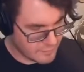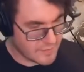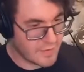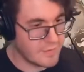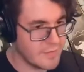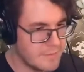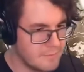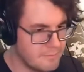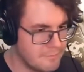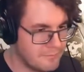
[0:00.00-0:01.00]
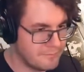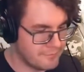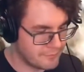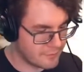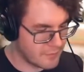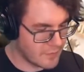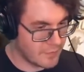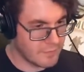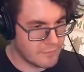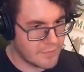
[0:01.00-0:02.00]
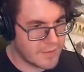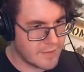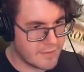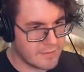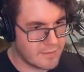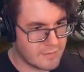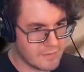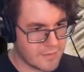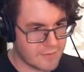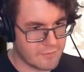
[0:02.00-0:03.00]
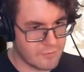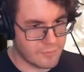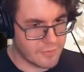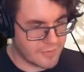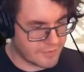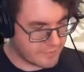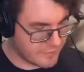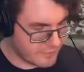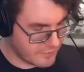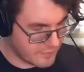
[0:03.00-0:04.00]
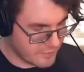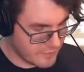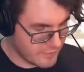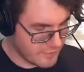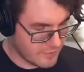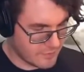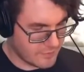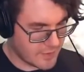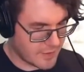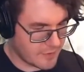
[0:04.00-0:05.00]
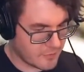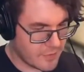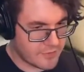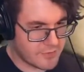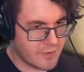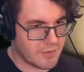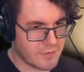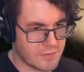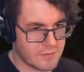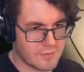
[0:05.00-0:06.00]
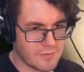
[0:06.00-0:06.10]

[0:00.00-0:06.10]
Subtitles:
All right. We got our Electro Priests. We got our Rust Stalkers.